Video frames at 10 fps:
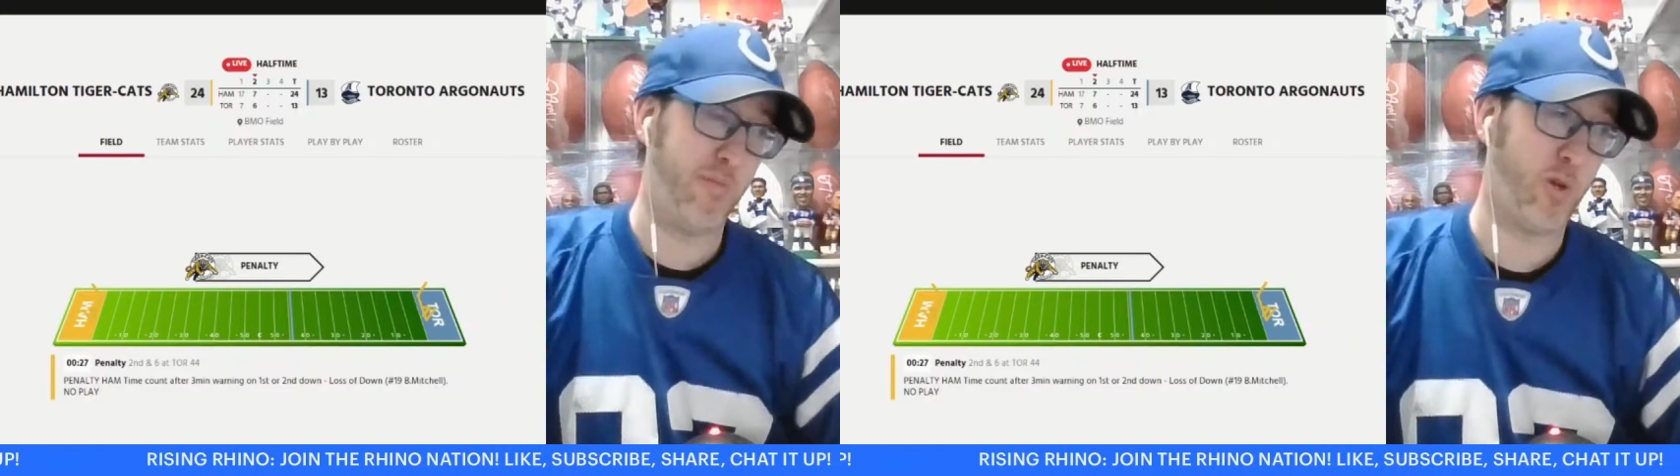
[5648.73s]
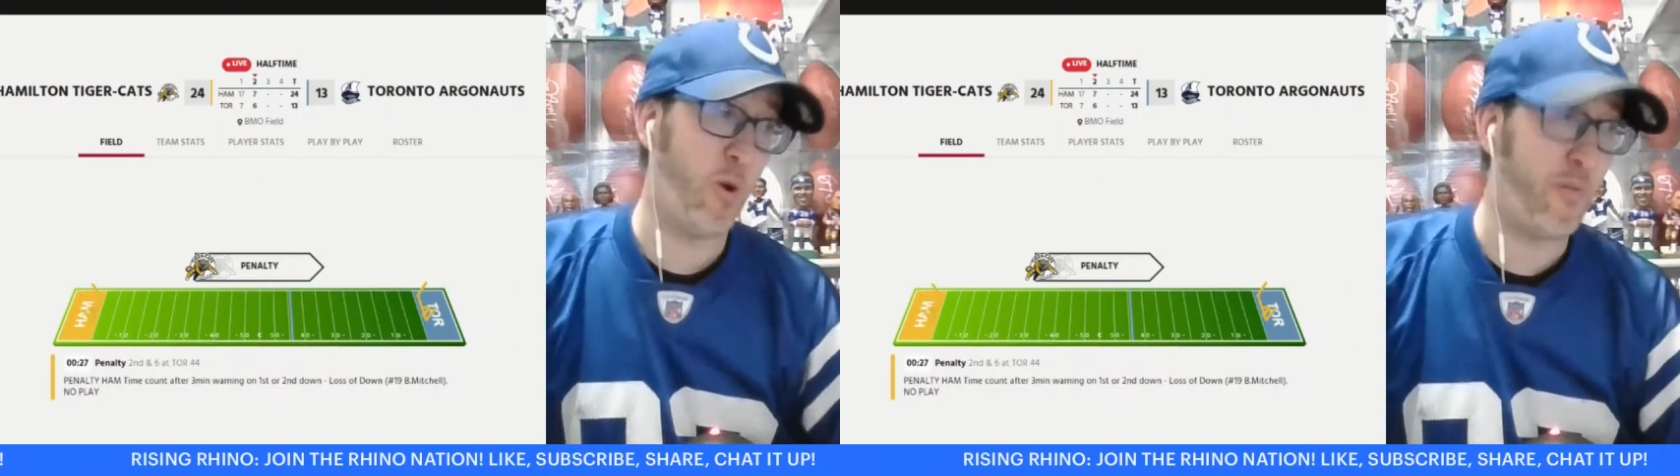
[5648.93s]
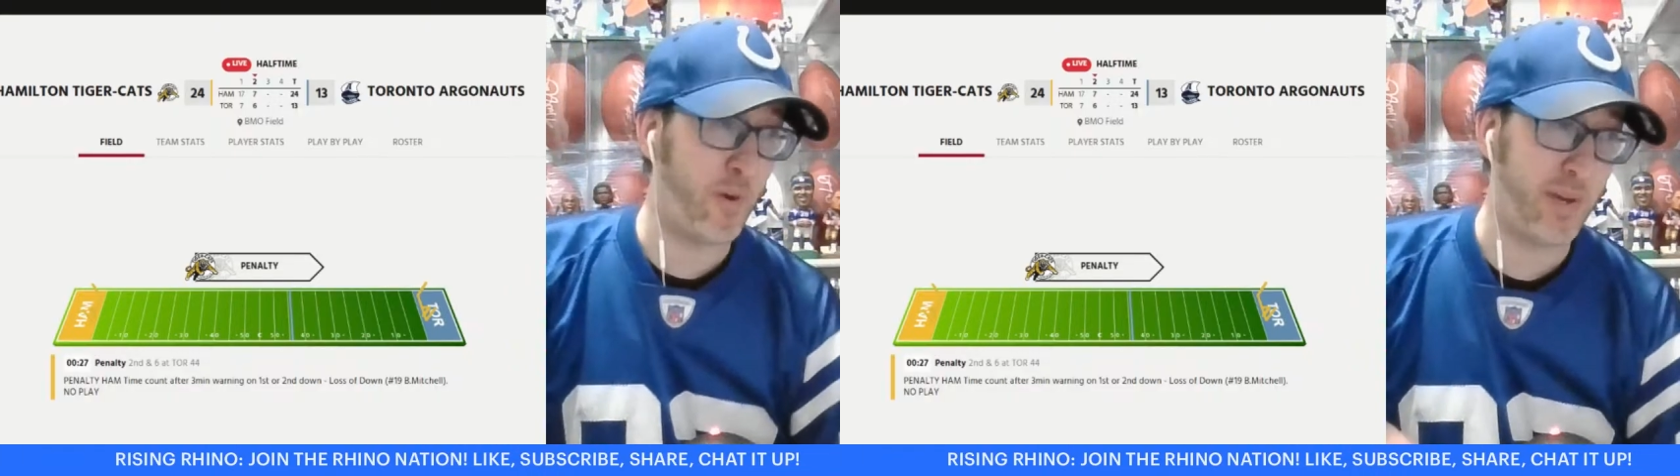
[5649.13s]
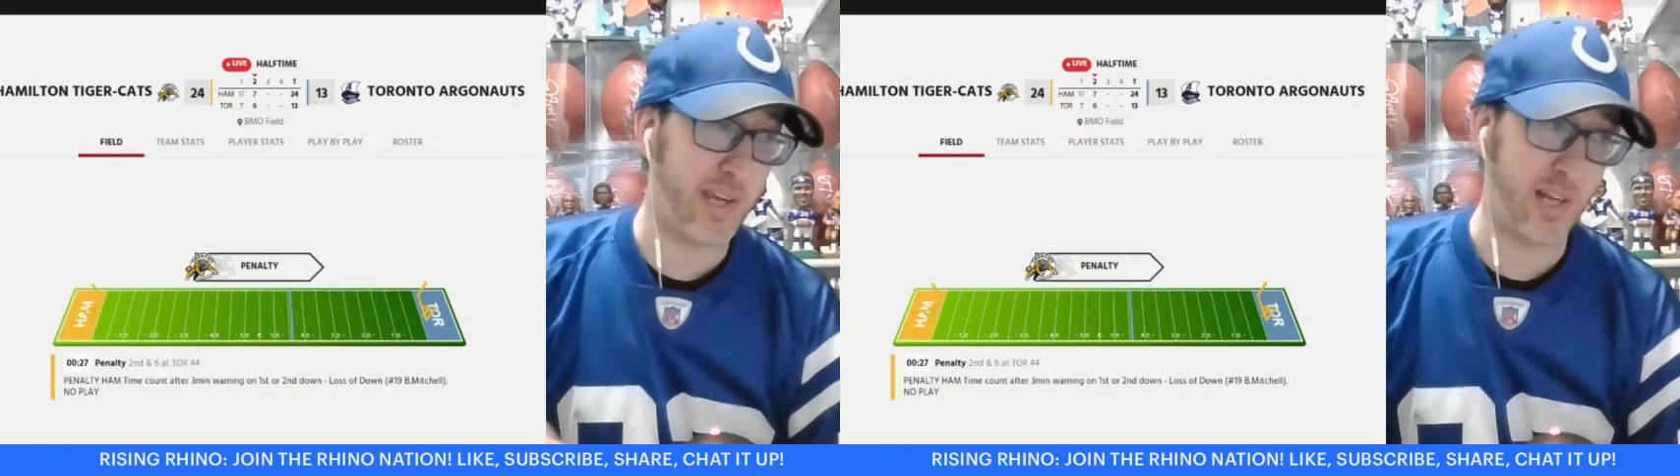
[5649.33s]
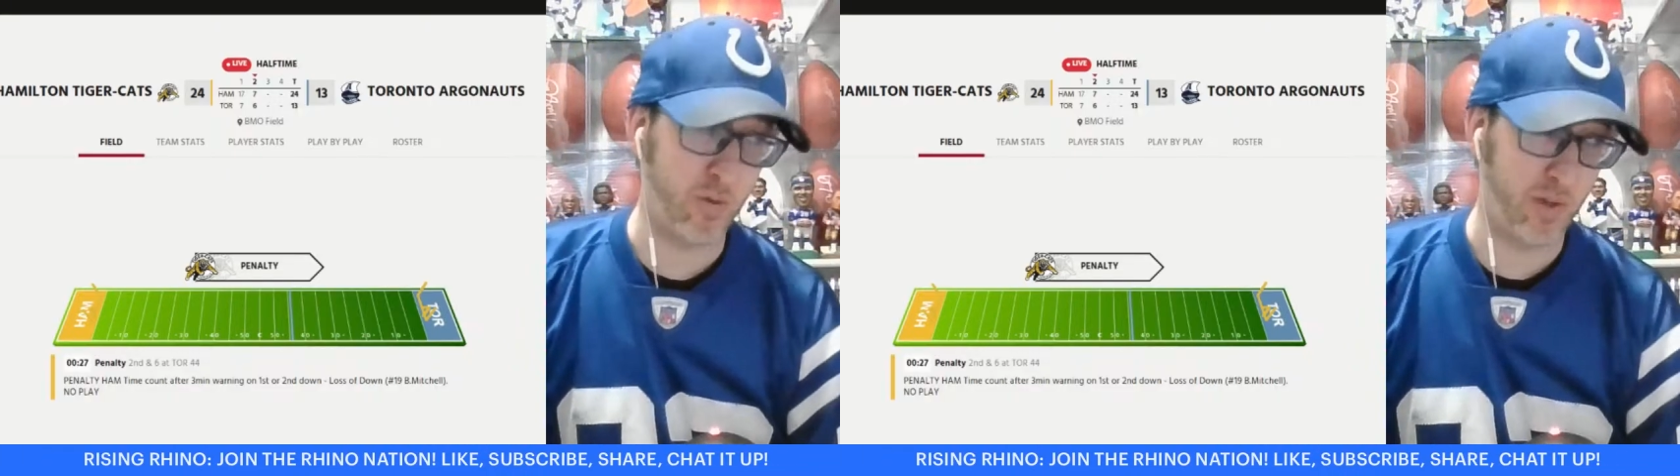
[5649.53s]
So hopefully we can
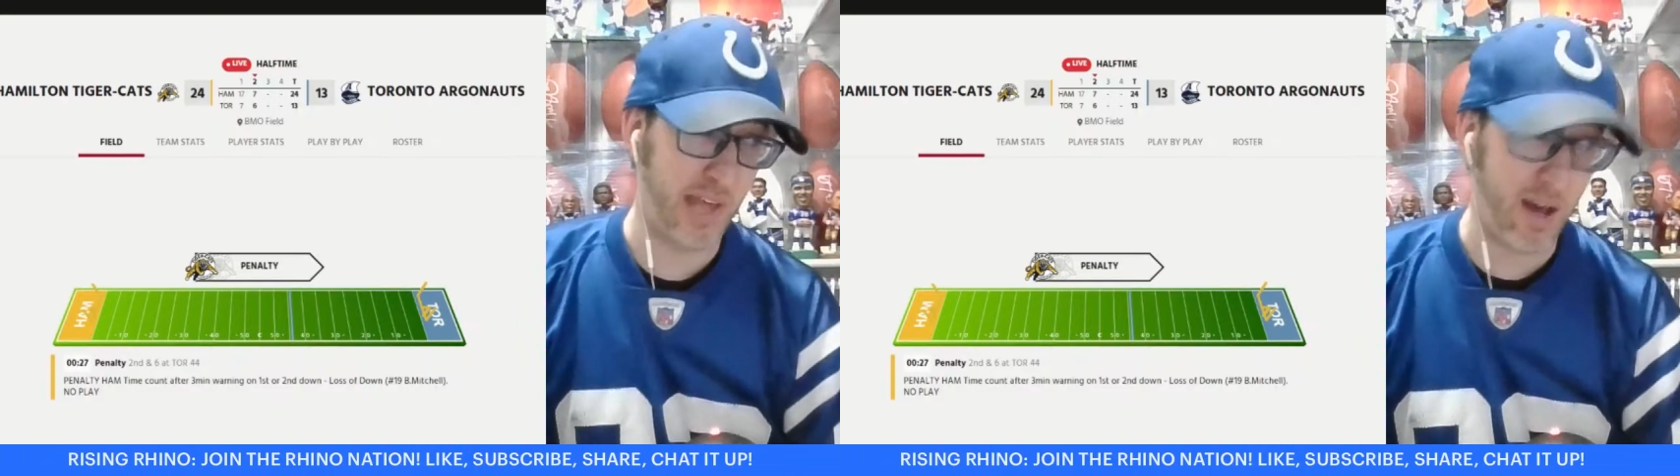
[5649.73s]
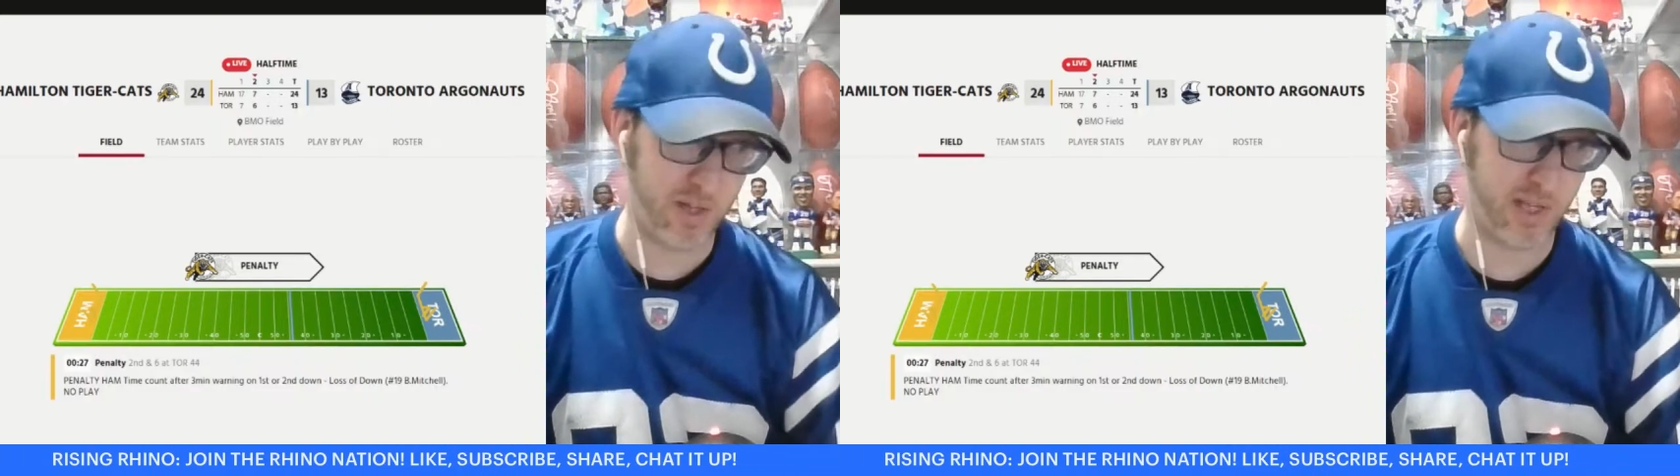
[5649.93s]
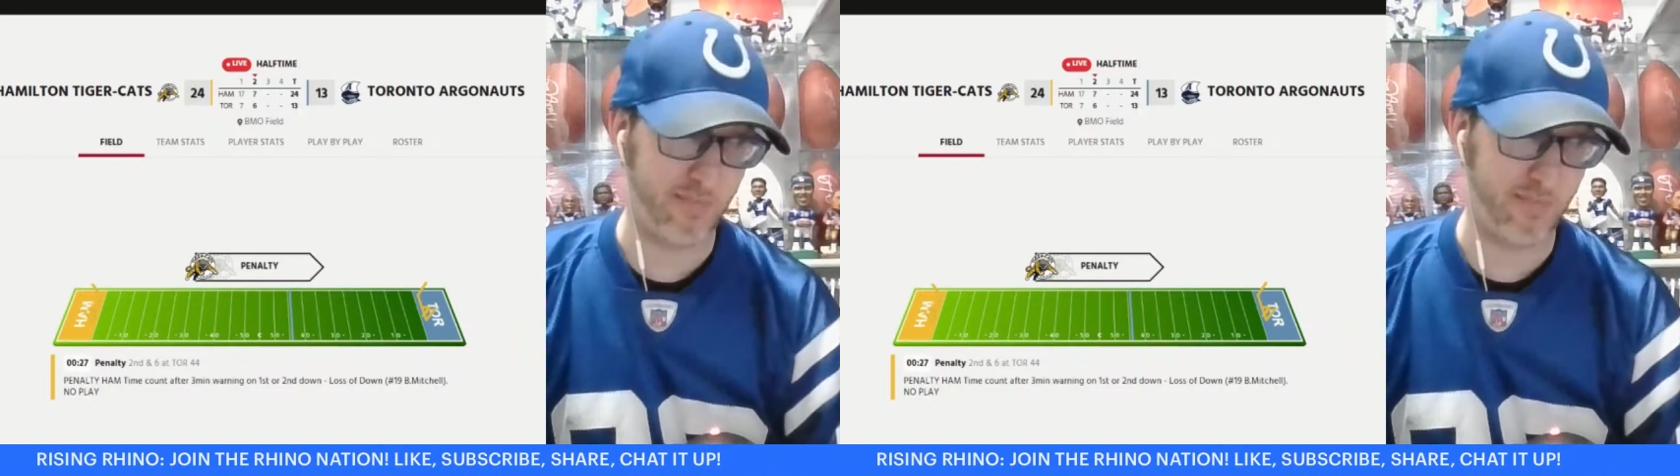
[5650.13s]
get to 1,000,